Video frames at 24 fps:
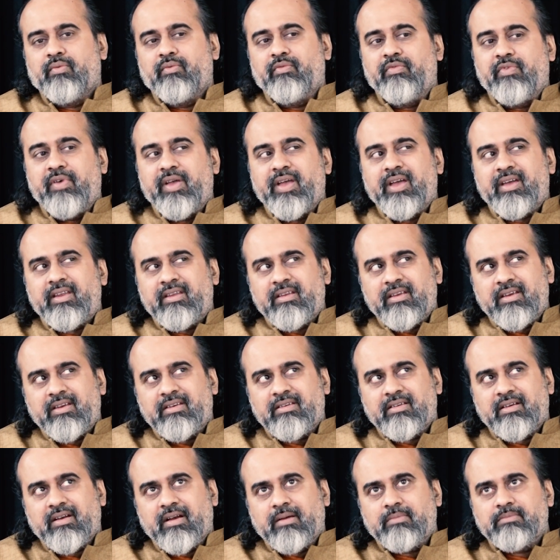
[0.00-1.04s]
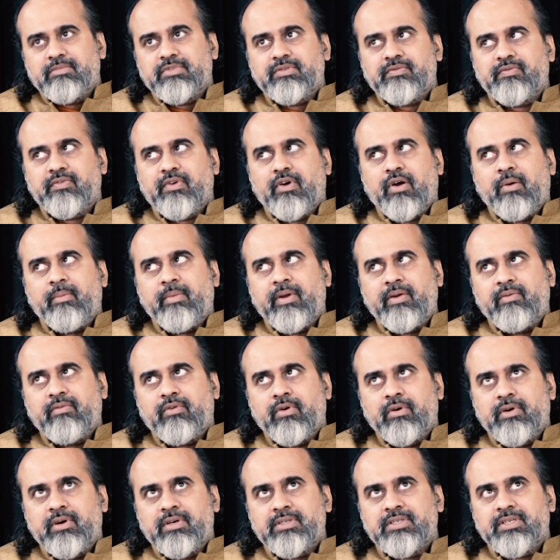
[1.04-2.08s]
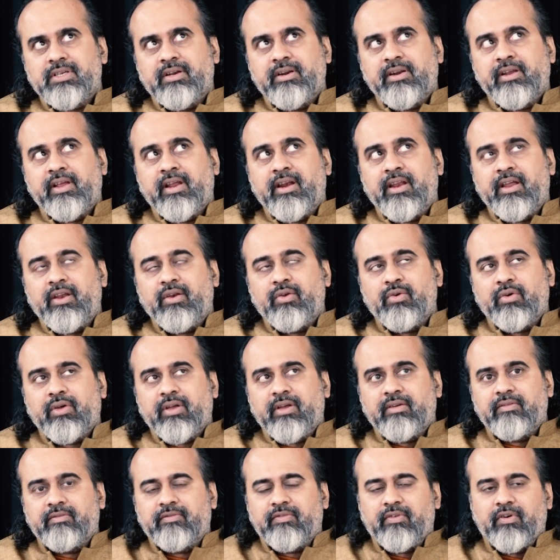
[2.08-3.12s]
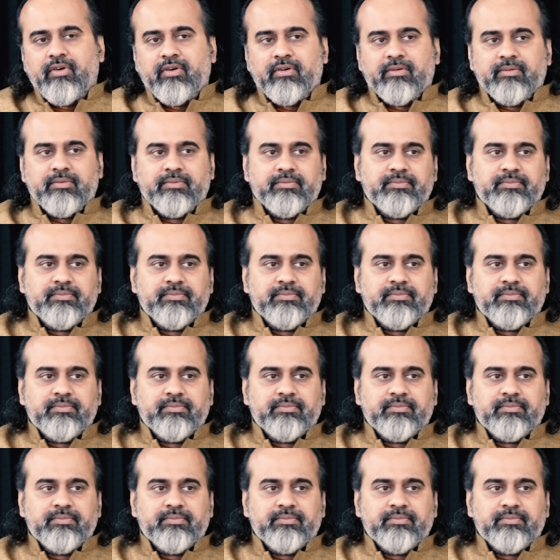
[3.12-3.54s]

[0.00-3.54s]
where it comes from and what it's really looking for.